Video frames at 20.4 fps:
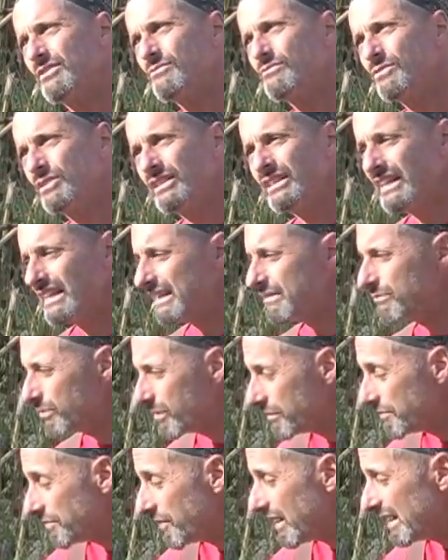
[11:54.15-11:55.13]
And
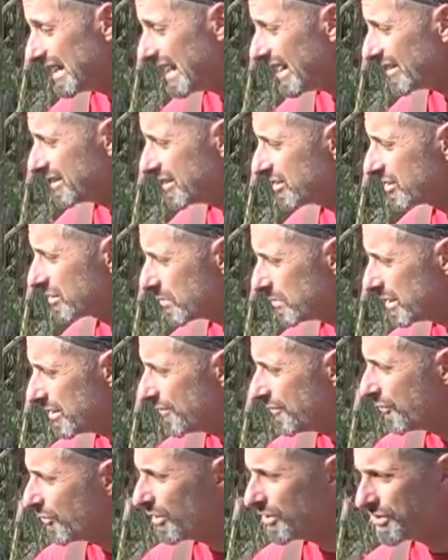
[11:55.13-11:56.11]
we're finding out this could be the
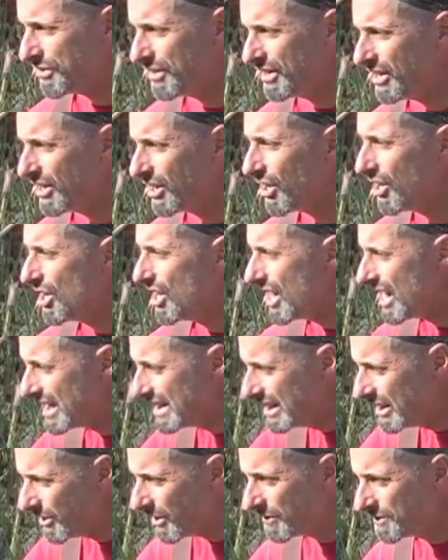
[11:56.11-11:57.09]
fourth year
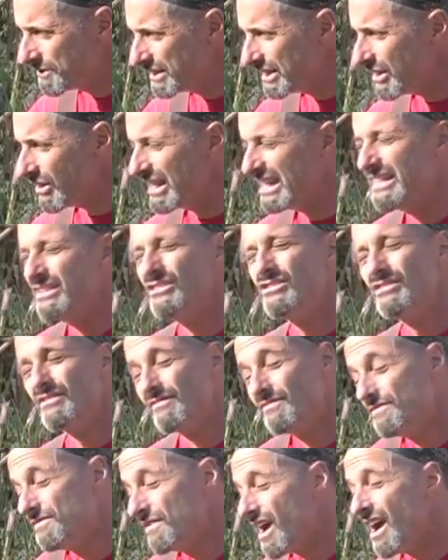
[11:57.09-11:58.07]
after year, and
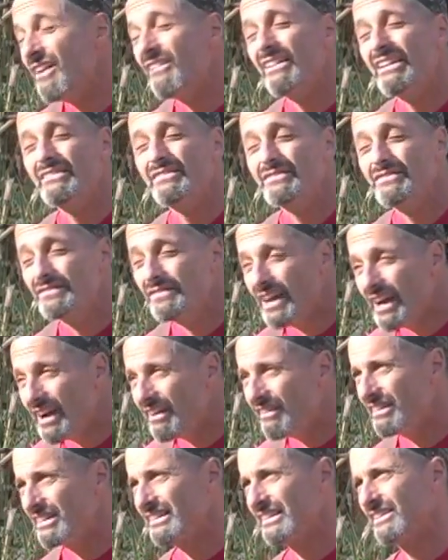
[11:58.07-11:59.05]
very,
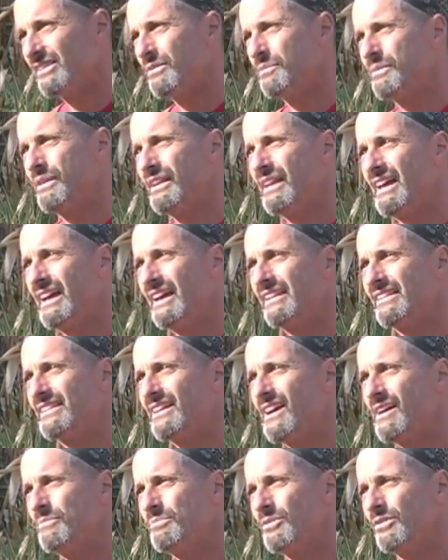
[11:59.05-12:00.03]
very little bit of added
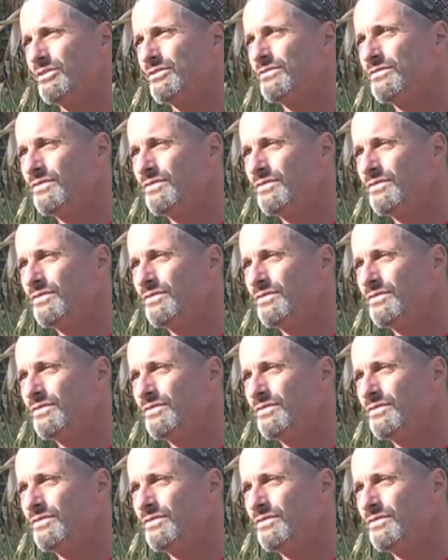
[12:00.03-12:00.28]
compost,